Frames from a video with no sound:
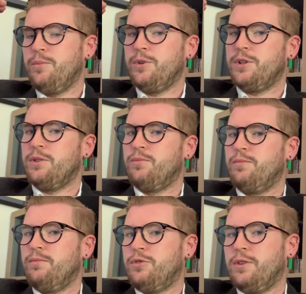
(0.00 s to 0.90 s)
which are the
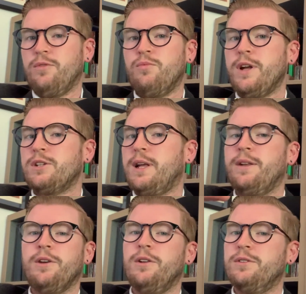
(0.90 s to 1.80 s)
sort of the rich
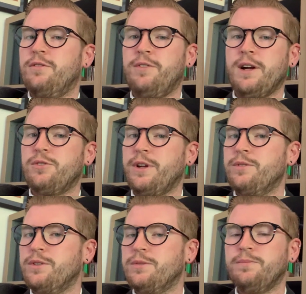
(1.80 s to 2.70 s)
landowners, the factory
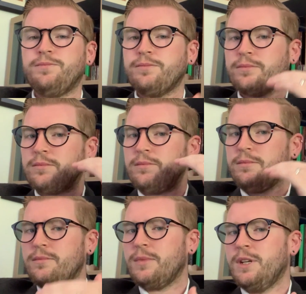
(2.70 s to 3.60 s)
owners,
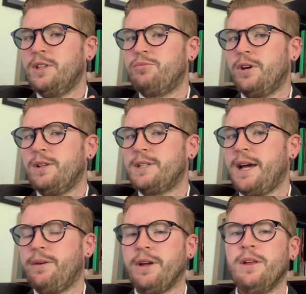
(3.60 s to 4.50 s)
and the
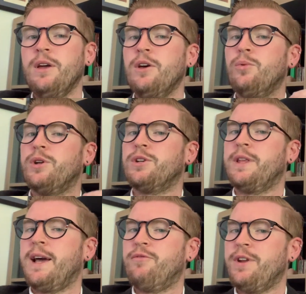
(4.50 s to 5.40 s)
proletariat, which are
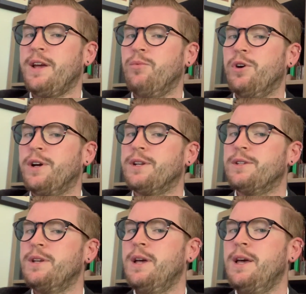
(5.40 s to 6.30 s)
the everyday
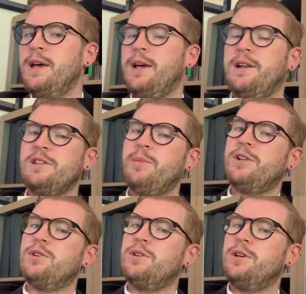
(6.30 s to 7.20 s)
workers. And as I
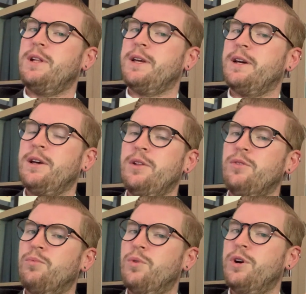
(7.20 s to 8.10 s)
mentioned earlier,
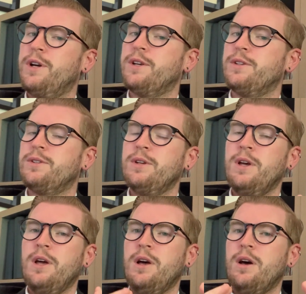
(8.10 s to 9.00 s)
the workers
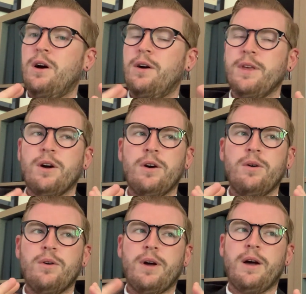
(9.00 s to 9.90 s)
are
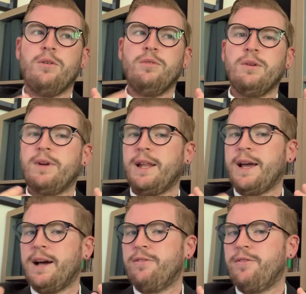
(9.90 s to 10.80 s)
only really
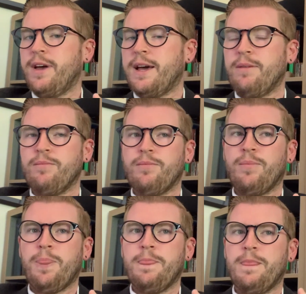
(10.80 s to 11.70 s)
have
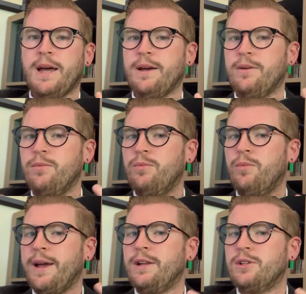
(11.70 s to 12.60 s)
their
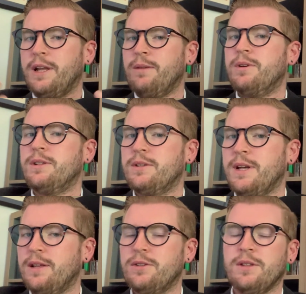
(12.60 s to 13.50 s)
wage labour to
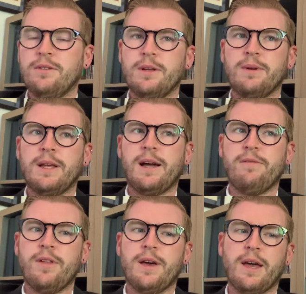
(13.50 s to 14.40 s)
sell, so they only really
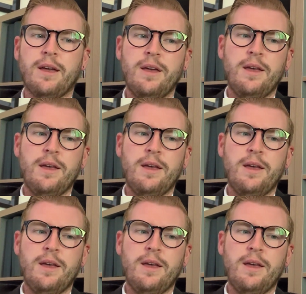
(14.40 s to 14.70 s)
have their